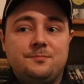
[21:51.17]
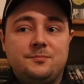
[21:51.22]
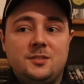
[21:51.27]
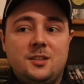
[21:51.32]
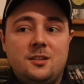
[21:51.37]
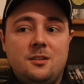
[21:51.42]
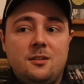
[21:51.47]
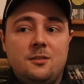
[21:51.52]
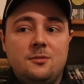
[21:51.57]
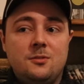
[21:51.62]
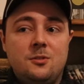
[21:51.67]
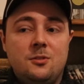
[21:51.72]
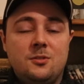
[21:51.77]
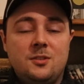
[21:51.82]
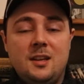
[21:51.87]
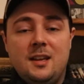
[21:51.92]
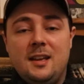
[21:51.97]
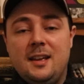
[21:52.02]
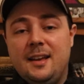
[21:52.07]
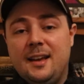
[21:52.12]
you know, of course,
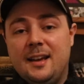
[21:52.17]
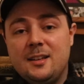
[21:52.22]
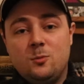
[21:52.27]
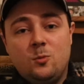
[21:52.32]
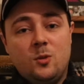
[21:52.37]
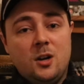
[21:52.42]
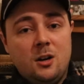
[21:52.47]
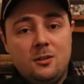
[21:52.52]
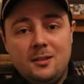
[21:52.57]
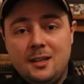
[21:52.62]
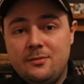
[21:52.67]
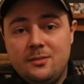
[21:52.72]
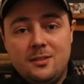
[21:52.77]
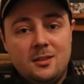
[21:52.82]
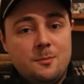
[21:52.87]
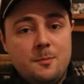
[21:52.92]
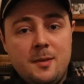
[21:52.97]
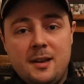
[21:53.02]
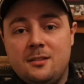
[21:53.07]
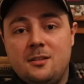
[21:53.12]
as well, leaving
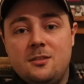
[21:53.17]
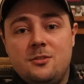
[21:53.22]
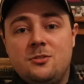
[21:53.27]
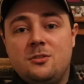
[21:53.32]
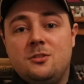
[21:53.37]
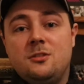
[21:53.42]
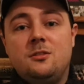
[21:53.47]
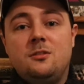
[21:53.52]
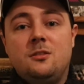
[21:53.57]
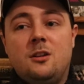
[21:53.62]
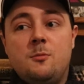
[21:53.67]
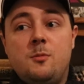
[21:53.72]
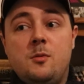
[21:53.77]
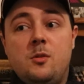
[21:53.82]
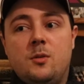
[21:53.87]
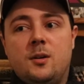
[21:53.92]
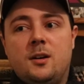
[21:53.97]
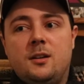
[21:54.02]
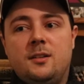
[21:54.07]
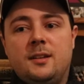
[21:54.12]
the message to
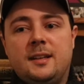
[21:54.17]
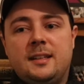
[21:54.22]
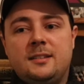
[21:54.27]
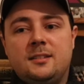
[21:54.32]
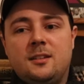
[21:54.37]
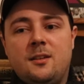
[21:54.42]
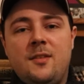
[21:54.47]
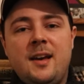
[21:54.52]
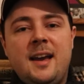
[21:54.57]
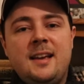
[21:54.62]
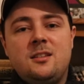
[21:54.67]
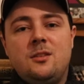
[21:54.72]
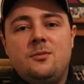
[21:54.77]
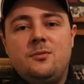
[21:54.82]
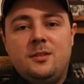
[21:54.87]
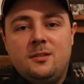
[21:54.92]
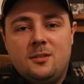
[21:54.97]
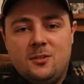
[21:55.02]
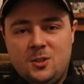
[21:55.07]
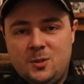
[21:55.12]
Obi-Wan, and that is the
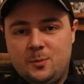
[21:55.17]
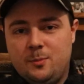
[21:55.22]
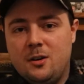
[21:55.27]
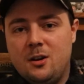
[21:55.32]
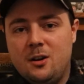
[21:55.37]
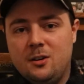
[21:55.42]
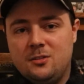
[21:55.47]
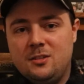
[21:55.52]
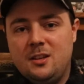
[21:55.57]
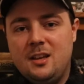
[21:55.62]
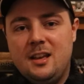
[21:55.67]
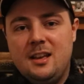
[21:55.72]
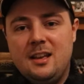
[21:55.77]
thing that sparks